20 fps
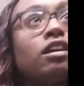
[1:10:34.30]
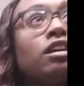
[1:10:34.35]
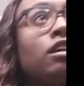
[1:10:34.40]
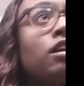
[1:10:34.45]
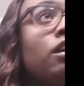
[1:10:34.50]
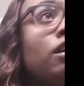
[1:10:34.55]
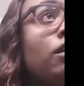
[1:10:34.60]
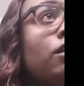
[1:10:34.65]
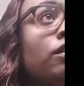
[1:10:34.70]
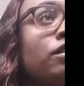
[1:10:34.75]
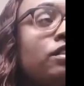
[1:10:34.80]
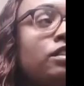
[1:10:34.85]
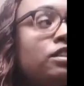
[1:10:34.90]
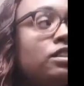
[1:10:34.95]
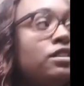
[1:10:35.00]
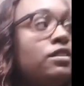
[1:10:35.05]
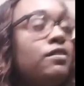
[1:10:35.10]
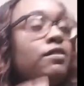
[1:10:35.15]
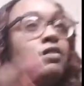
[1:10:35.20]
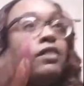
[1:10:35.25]
Yeah, and
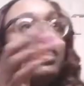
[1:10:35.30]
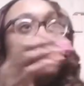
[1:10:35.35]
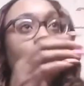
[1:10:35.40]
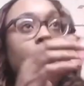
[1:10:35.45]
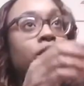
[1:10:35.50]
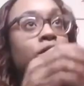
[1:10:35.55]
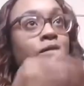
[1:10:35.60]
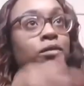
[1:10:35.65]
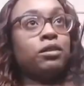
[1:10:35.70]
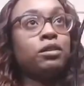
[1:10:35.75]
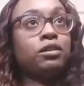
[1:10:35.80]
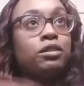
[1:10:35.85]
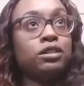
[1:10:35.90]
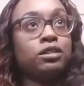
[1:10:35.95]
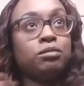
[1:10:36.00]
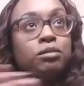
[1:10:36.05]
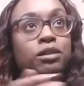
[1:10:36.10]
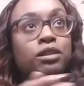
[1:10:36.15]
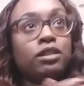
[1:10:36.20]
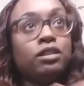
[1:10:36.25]
this fucking
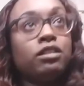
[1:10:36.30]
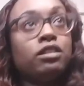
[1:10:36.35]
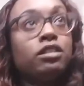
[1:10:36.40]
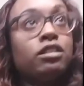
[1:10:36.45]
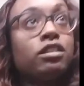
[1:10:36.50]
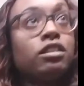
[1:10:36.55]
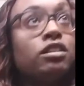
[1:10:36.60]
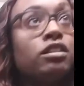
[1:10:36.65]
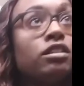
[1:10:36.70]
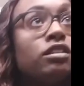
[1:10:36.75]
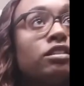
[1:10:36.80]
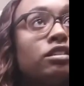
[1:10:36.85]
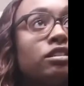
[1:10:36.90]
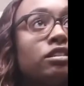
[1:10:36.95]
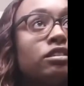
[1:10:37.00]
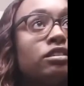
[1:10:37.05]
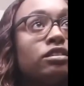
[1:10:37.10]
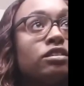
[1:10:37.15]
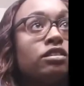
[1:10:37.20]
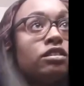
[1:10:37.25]
noodles peak, y'all,
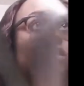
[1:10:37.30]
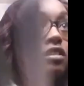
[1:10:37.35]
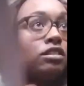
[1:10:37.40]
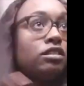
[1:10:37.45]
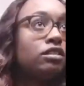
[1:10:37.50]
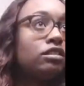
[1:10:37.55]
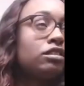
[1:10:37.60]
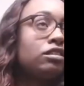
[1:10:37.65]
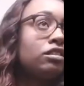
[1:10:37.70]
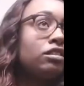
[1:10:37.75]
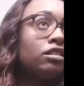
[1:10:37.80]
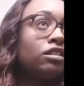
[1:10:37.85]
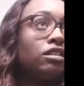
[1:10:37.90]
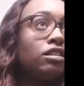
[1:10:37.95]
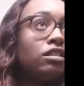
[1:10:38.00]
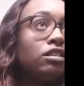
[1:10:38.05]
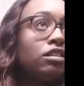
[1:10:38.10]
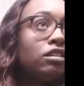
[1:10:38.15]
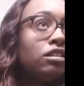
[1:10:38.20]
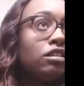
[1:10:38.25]
is like,
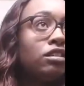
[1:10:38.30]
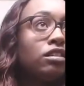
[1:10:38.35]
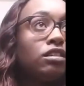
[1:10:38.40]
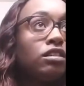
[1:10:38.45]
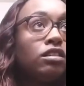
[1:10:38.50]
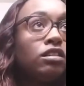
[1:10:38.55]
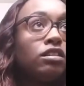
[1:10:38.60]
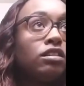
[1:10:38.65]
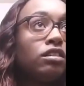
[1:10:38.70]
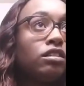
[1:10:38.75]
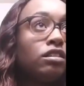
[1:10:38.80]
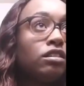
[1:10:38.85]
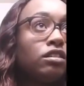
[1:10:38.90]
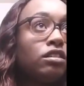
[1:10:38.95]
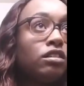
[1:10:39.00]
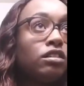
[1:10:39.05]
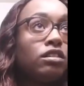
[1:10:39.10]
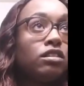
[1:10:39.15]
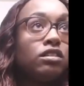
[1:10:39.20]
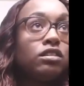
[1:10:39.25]

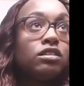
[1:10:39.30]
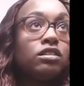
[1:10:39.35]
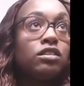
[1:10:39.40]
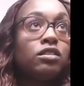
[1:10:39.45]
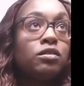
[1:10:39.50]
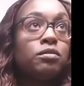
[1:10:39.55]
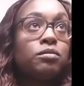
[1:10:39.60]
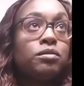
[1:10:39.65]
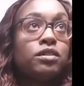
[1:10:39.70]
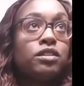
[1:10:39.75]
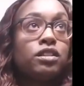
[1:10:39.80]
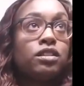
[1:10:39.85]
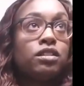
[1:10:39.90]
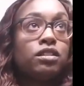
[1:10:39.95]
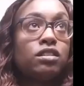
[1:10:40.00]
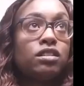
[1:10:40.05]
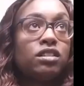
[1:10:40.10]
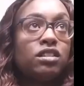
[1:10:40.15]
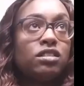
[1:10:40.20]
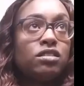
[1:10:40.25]
it's so
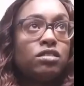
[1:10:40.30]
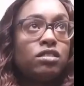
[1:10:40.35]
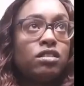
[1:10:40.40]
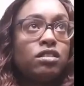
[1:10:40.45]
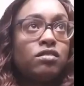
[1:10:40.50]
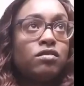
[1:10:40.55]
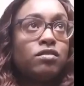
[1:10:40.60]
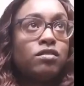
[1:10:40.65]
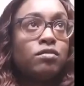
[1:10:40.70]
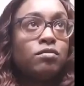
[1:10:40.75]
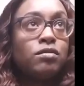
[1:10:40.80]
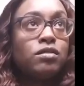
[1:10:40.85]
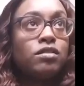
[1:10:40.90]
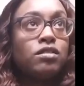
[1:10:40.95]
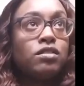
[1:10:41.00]
absurdly guys.